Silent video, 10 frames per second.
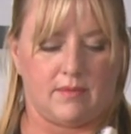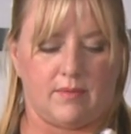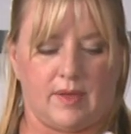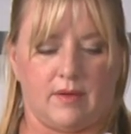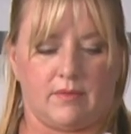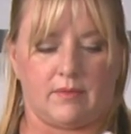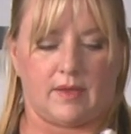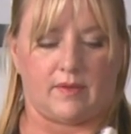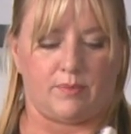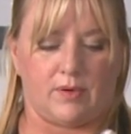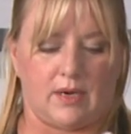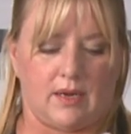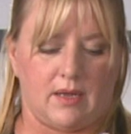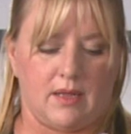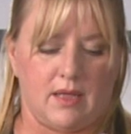But that's
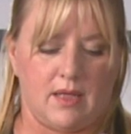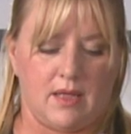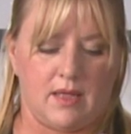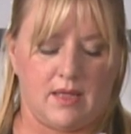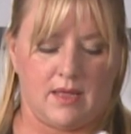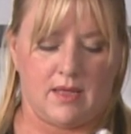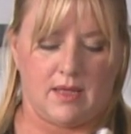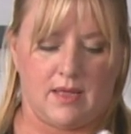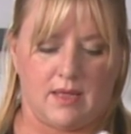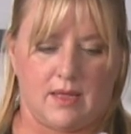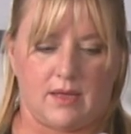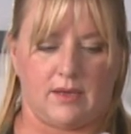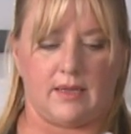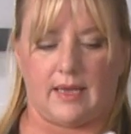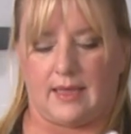pretty
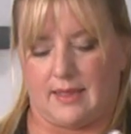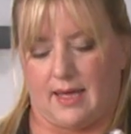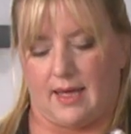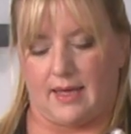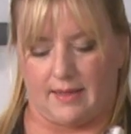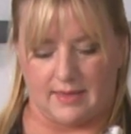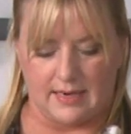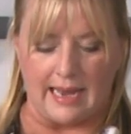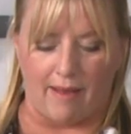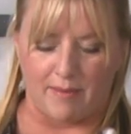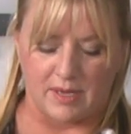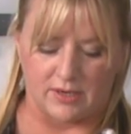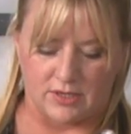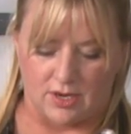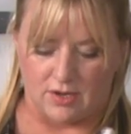good like that. And then now I'm going
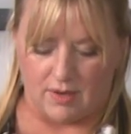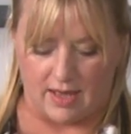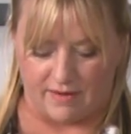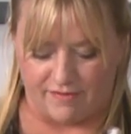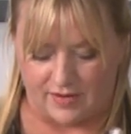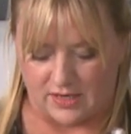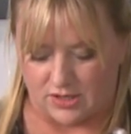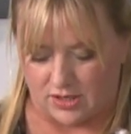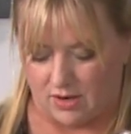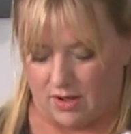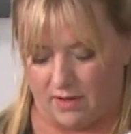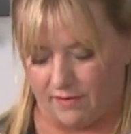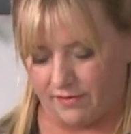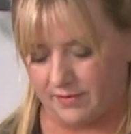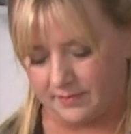to show you how to finish it
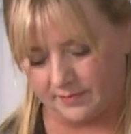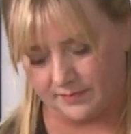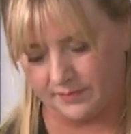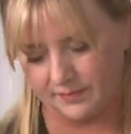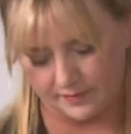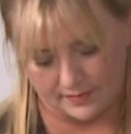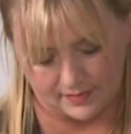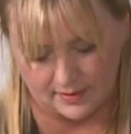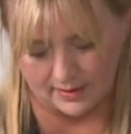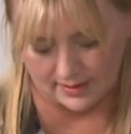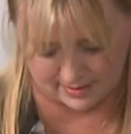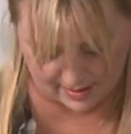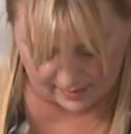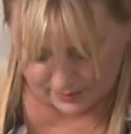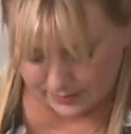off. And
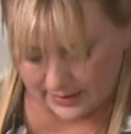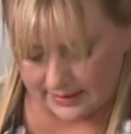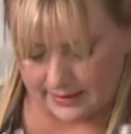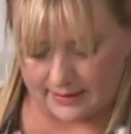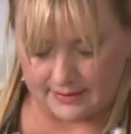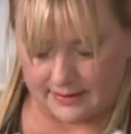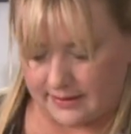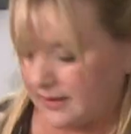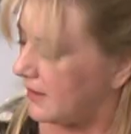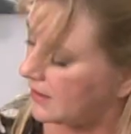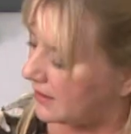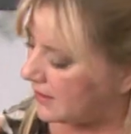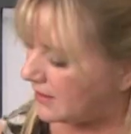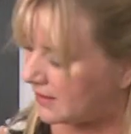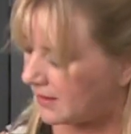that's really easy.
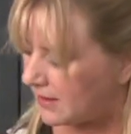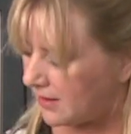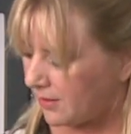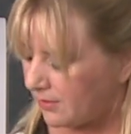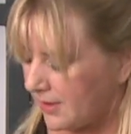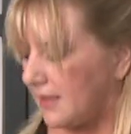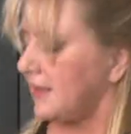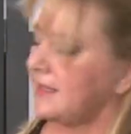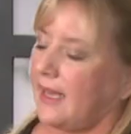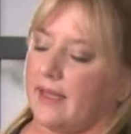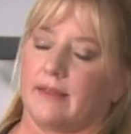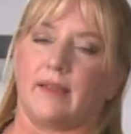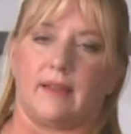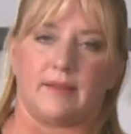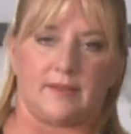We're going to take
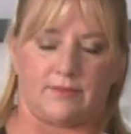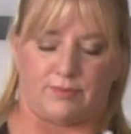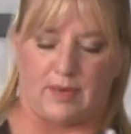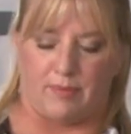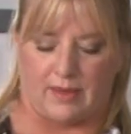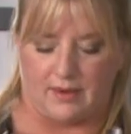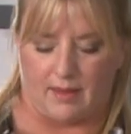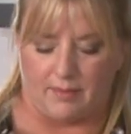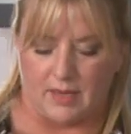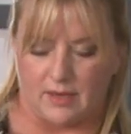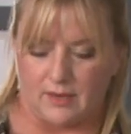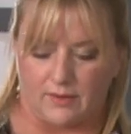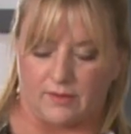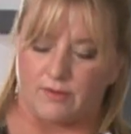this ribbon. I'm going to use